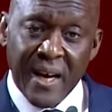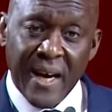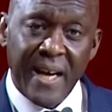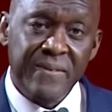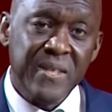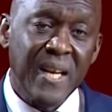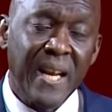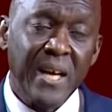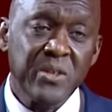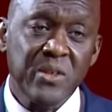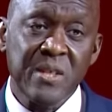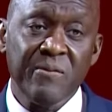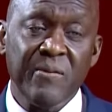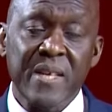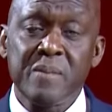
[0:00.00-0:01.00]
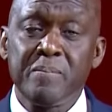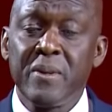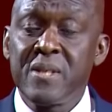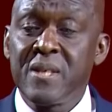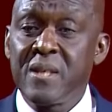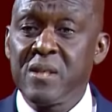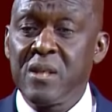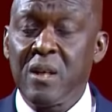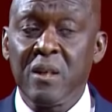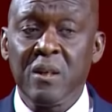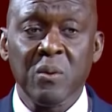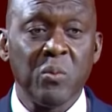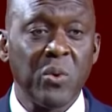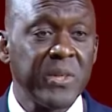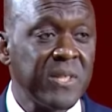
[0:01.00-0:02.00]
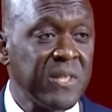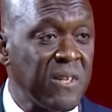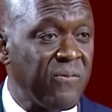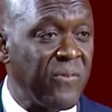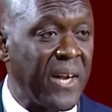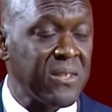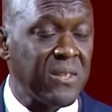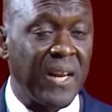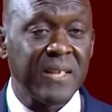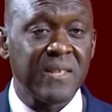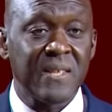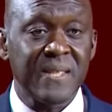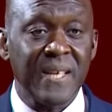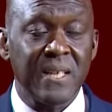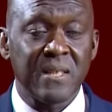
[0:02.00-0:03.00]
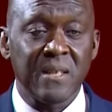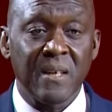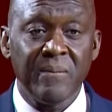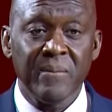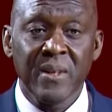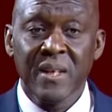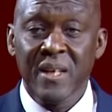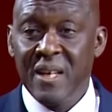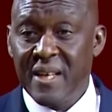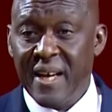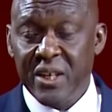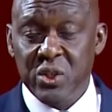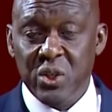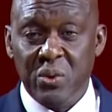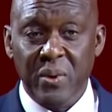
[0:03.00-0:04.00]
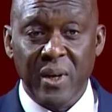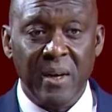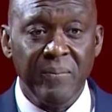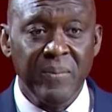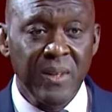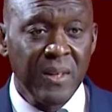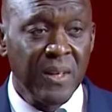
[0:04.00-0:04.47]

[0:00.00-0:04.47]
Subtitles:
IFC's largest investment this year was in the fertilizer sector in Nigeria.